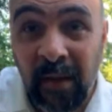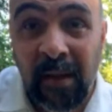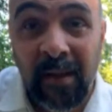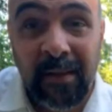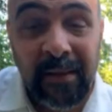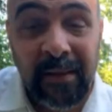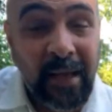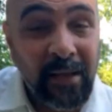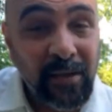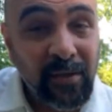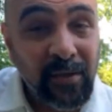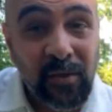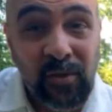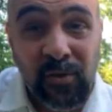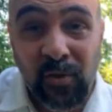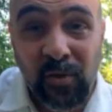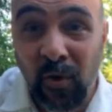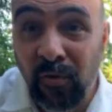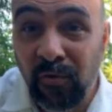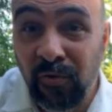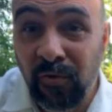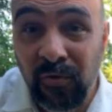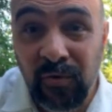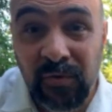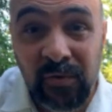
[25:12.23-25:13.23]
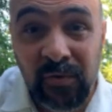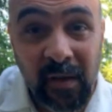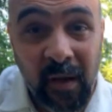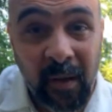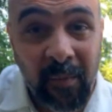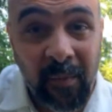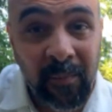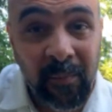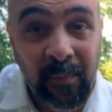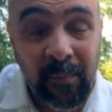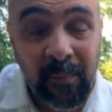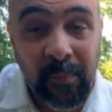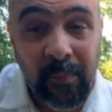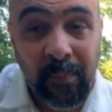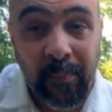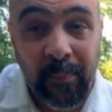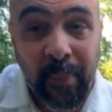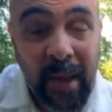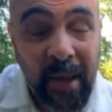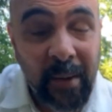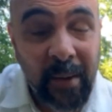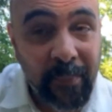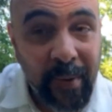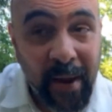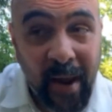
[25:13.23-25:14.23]
That just shows you some
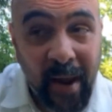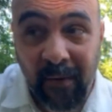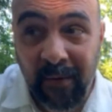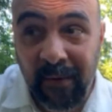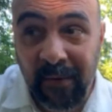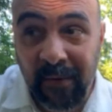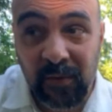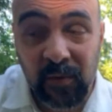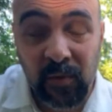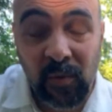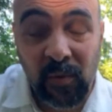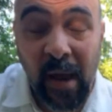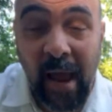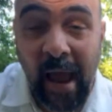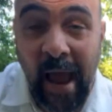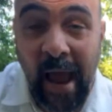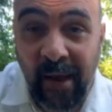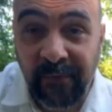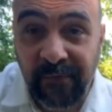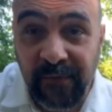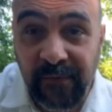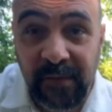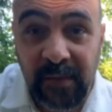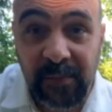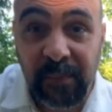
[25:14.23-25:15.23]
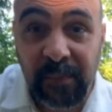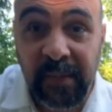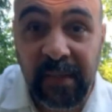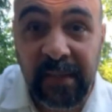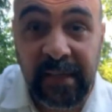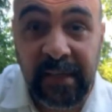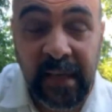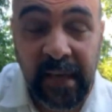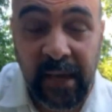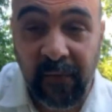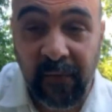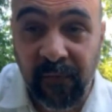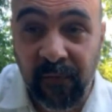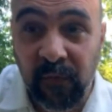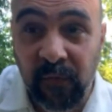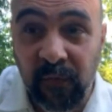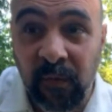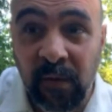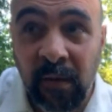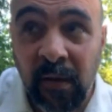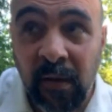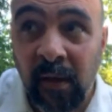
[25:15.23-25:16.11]
pet parents. You have to be careful.